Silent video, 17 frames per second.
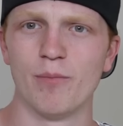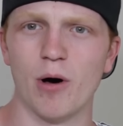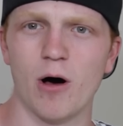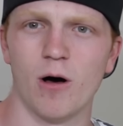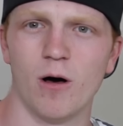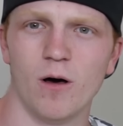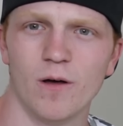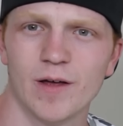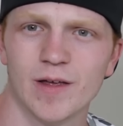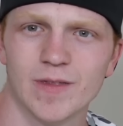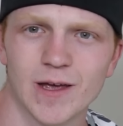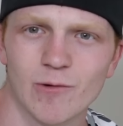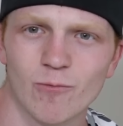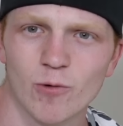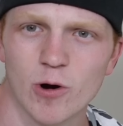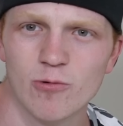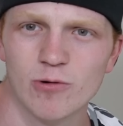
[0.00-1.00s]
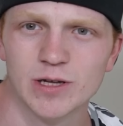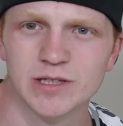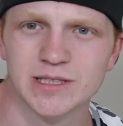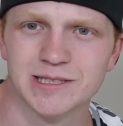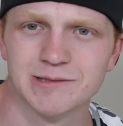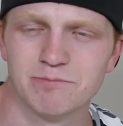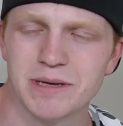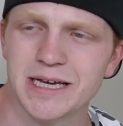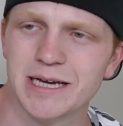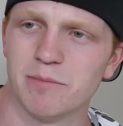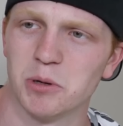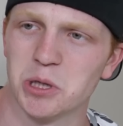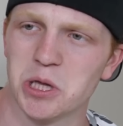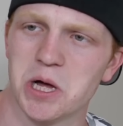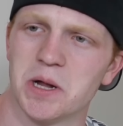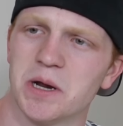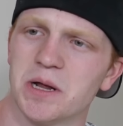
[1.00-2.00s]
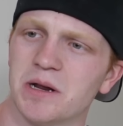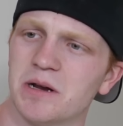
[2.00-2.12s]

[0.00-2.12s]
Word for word: ball, and they wrote unspeakable on